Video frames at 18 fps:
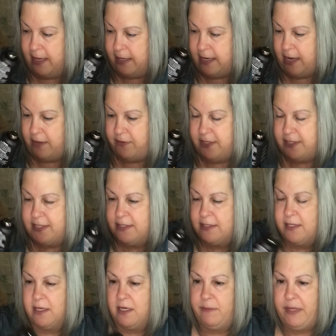Now this is
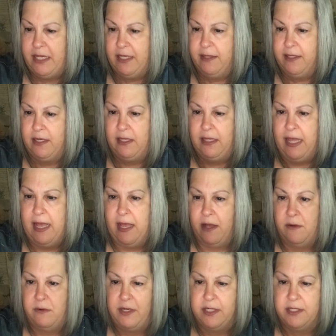going to be a little
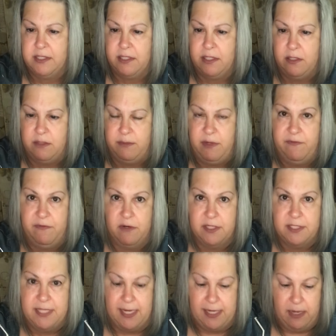loud, excuse me for
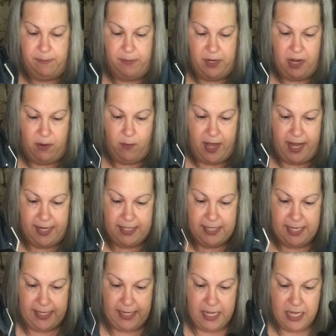a second, but I want to
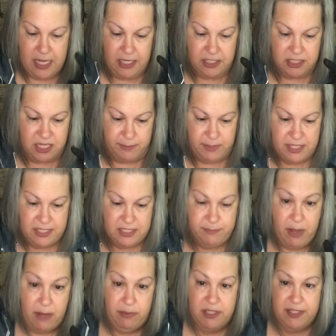get some of these
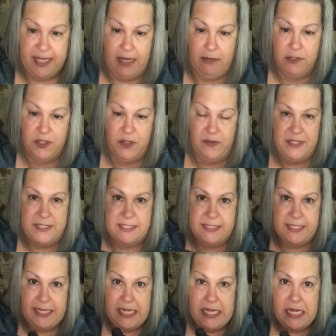bubbles out. So this
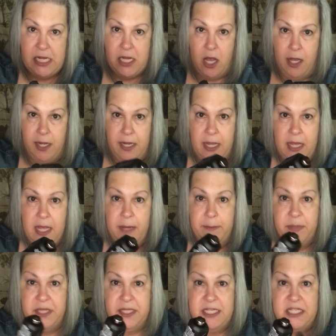is a heat gun.
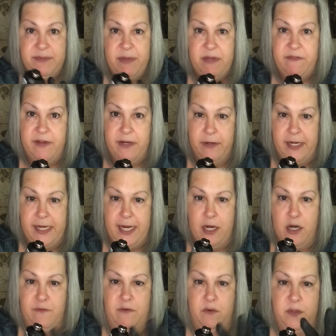Please be very
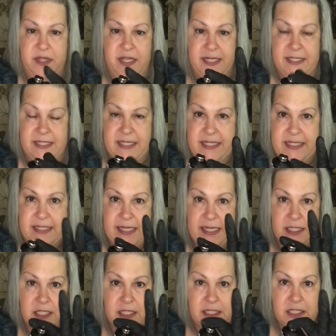careful with this. This
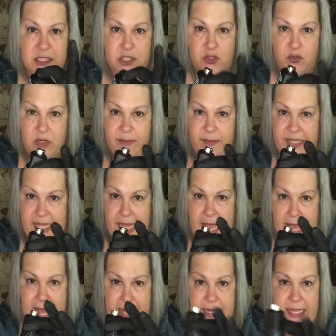gets extremely
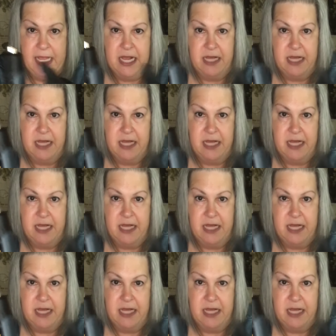hot.